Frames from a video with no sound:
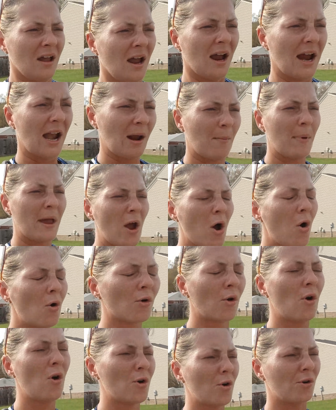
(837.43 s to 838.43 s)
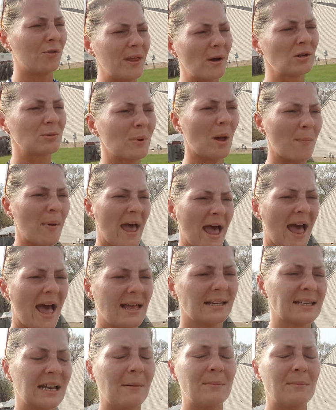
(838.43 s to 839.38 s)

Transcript: And I'm like, hold on, that was my past.